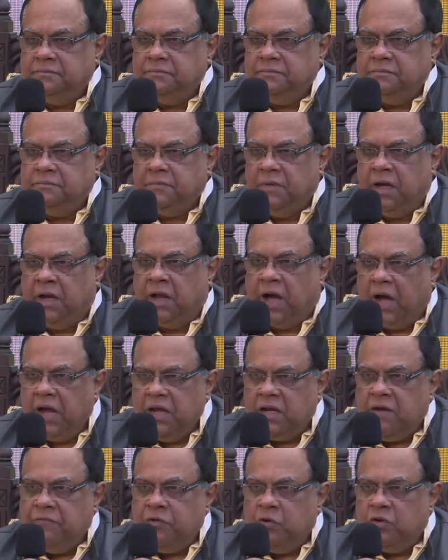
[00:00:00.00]
And I
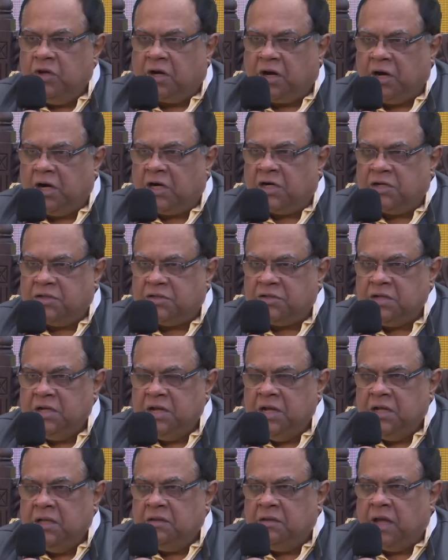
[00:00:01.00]
give you the curse
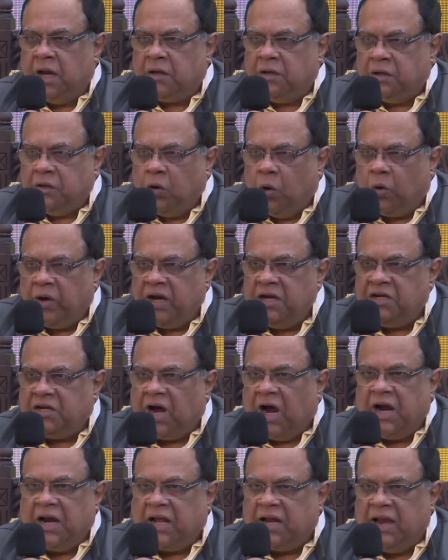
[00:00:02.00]
that your
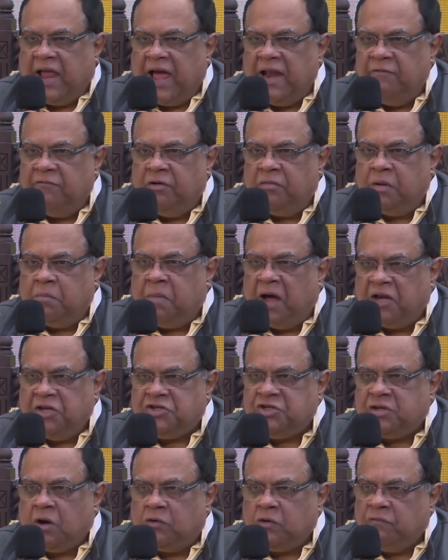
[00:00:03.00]
entire clan will be banished
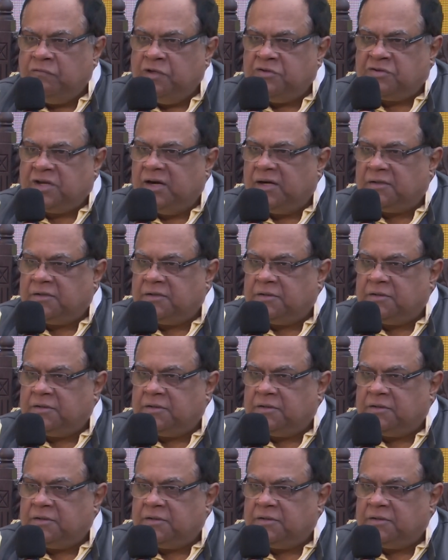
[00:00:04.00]
out of this earth.